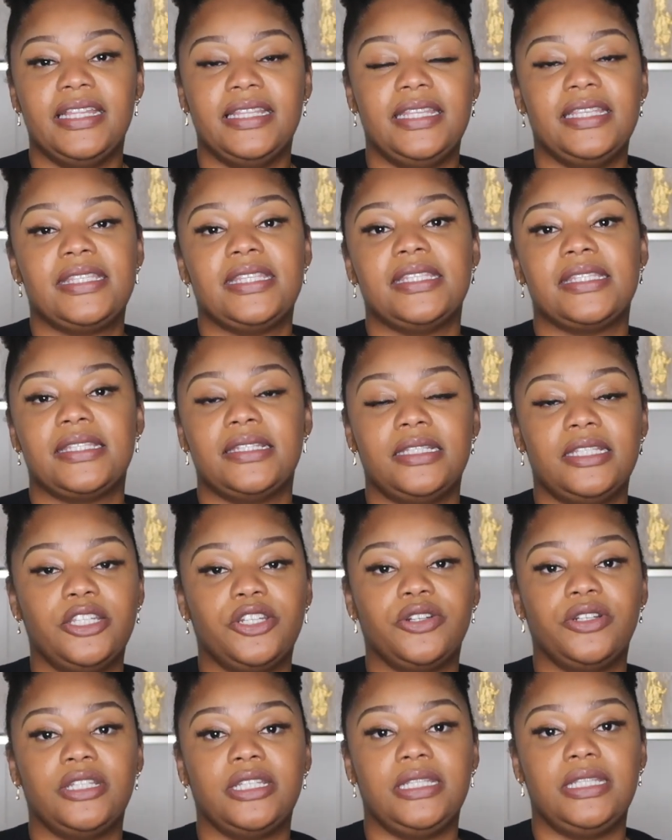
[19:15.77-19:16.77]
This is
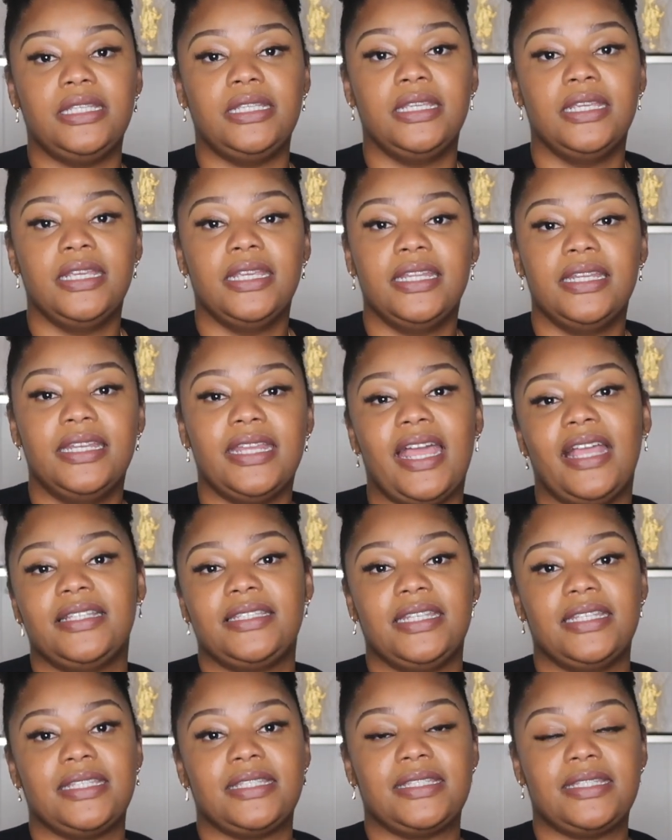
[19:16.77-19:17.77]
literally
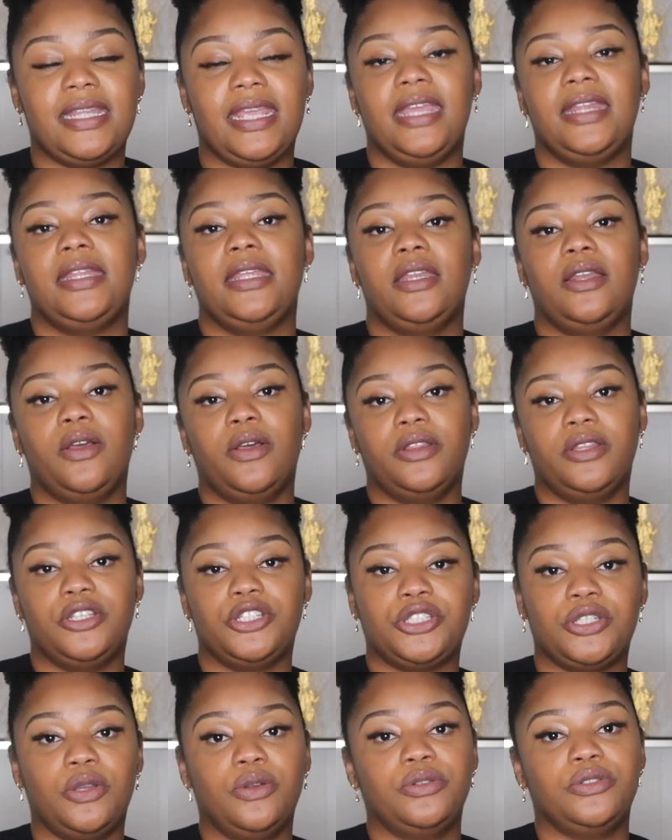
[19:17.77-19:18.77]
not just standing on the
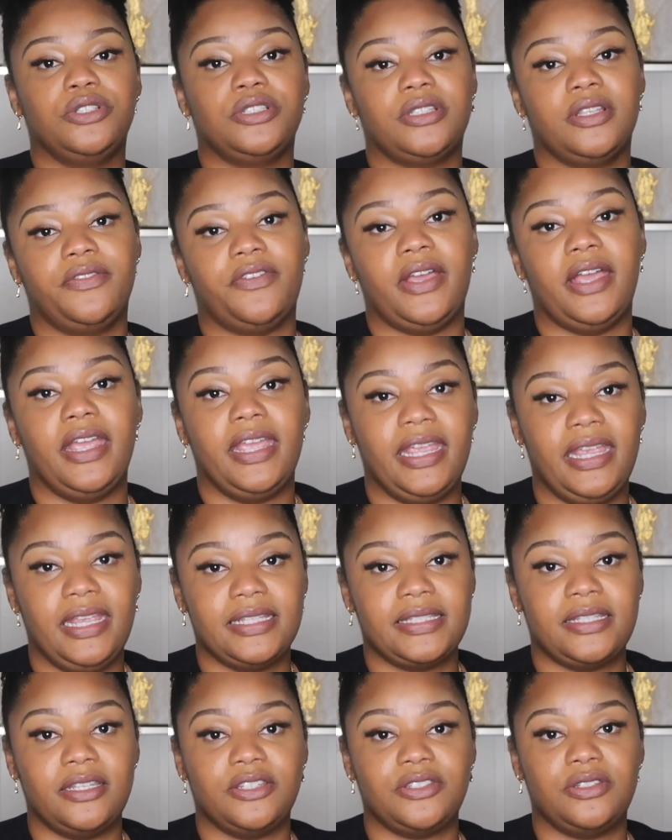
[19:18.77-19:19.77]
shoulders of our
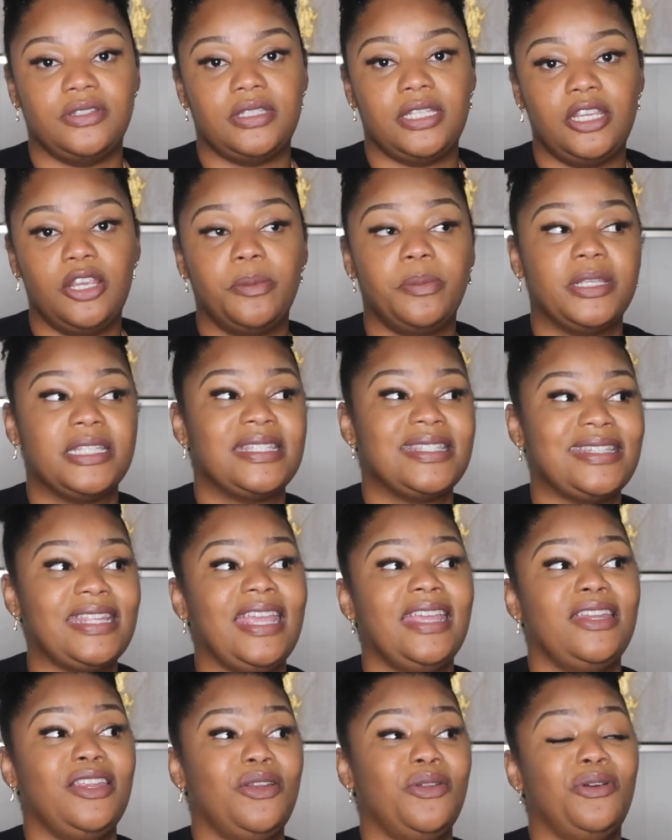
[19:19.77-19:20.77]
ancestors here, but
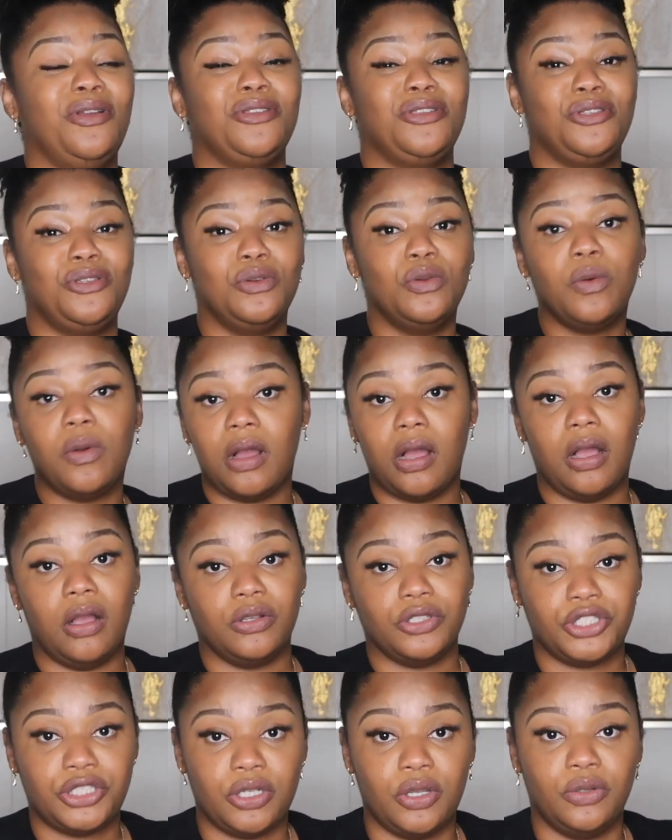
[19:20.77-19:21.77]
standing on you
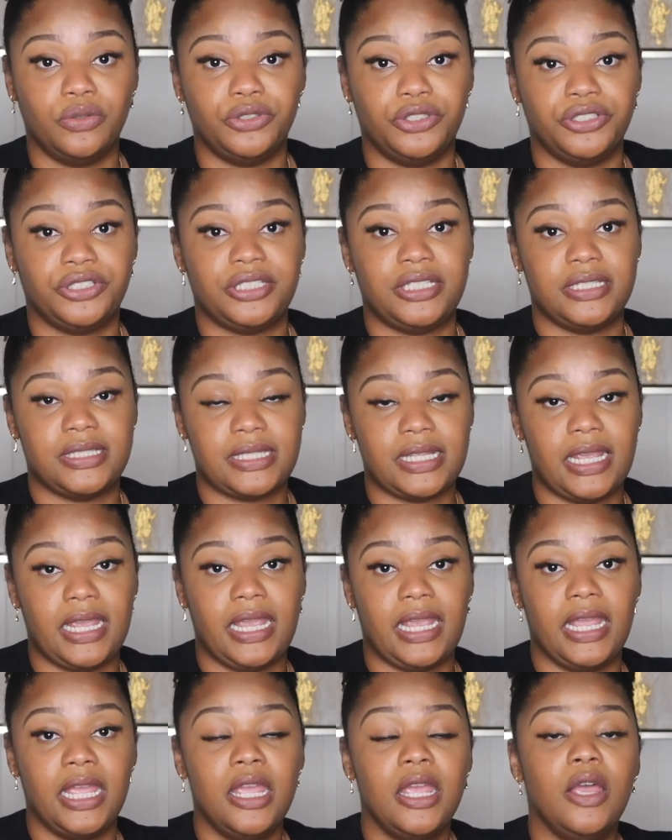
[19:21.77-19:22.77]
all's shoulders to
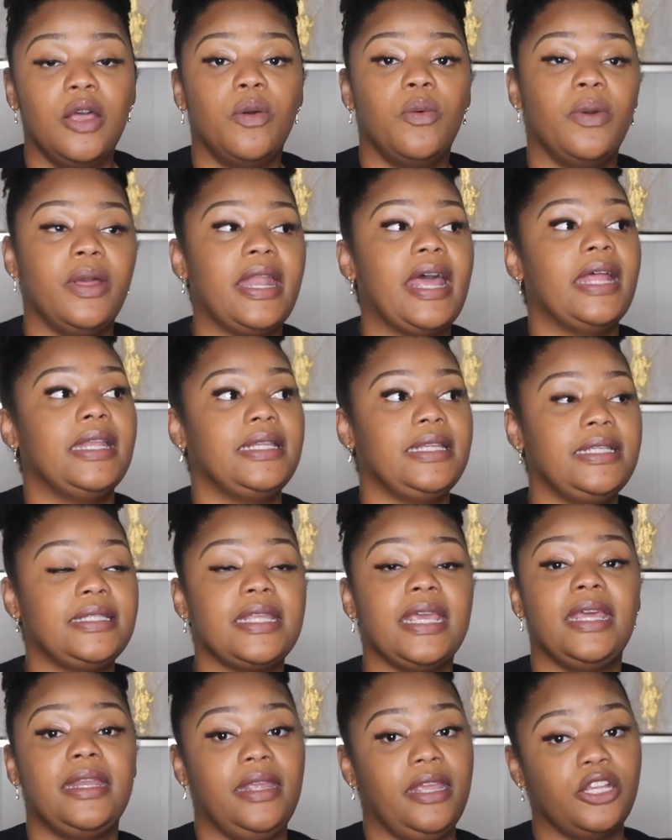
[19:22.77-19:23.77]
say, when I need
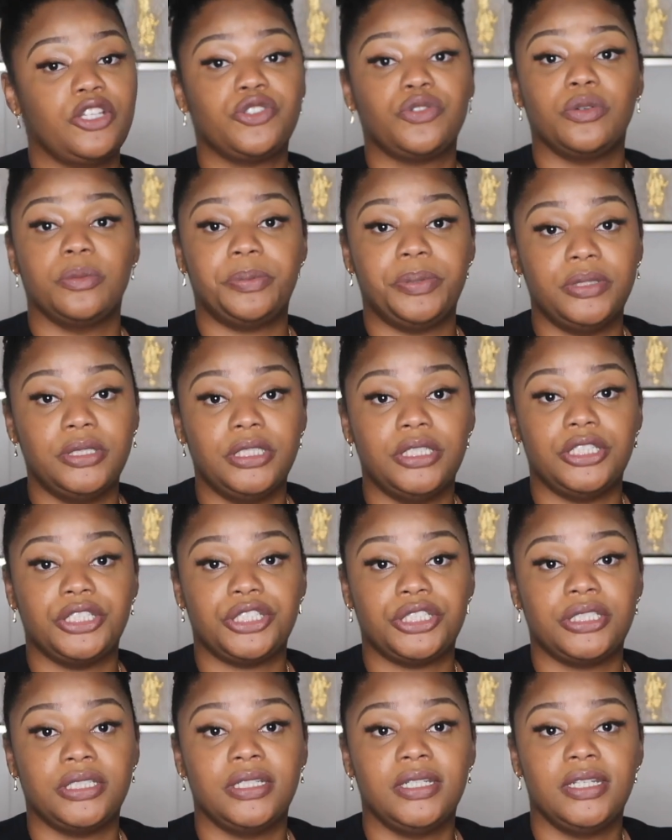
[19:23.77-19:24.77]
that extra
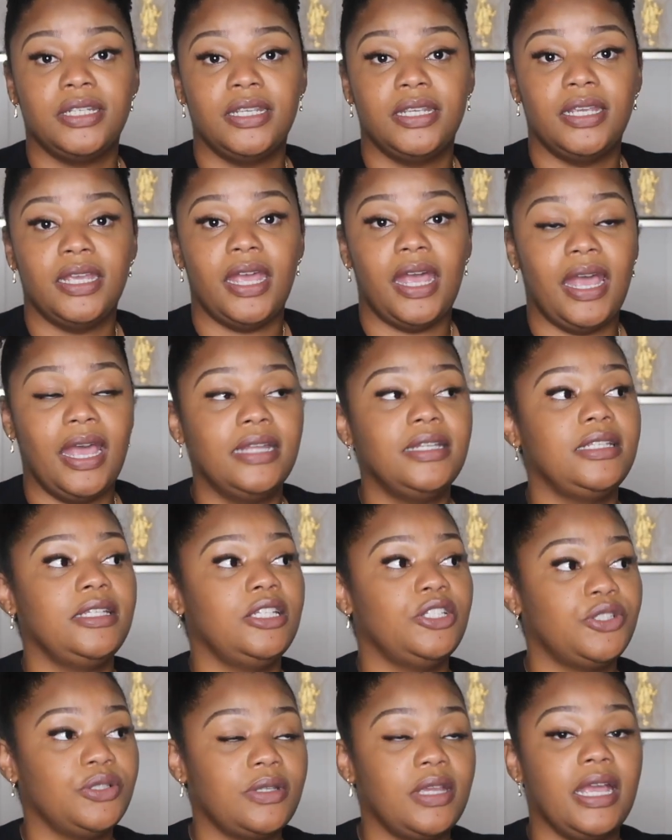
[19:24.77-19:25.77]
push, I
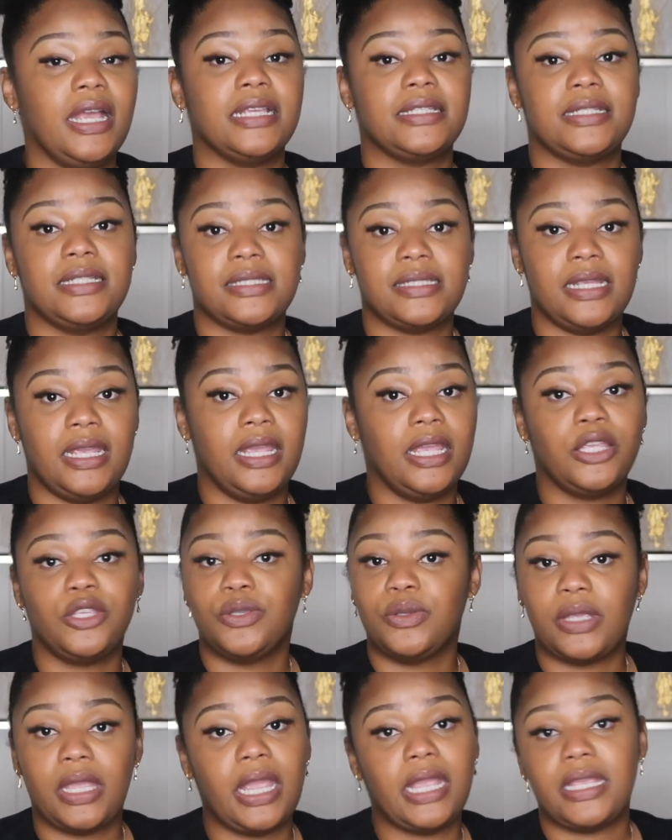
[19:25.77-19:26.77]
need you guys to say,
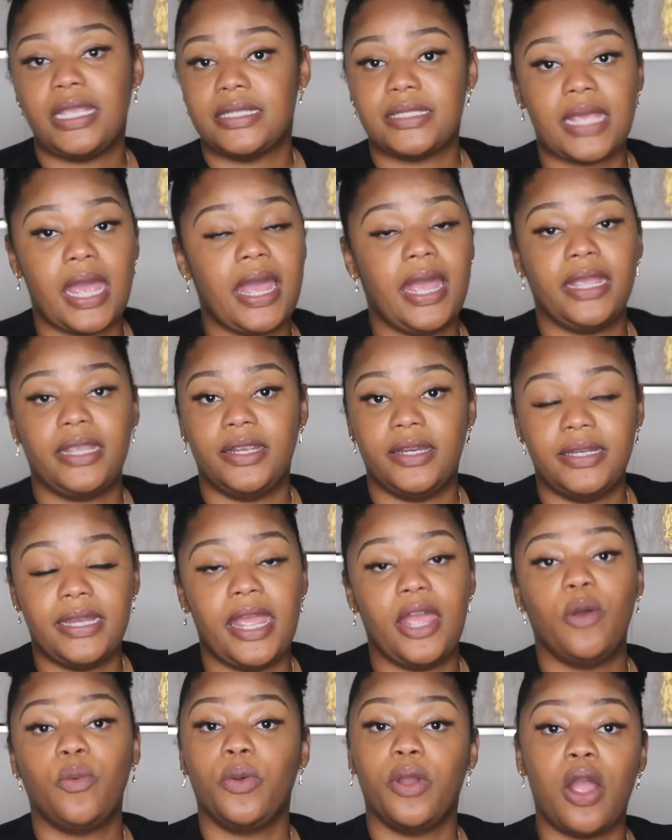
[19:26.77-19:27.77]
you can't get tired.
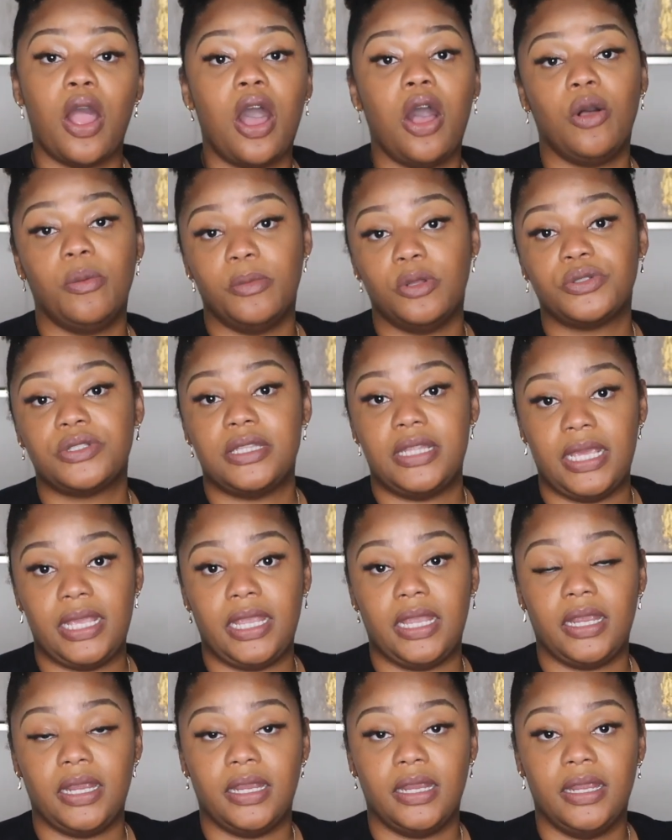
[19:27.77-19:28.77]
Now we're almost
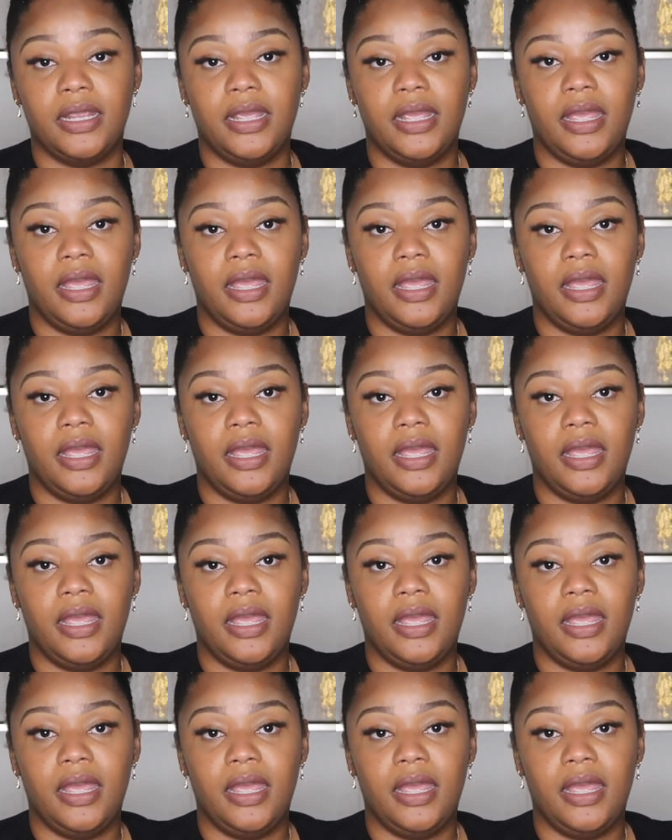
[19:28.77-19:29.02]
there.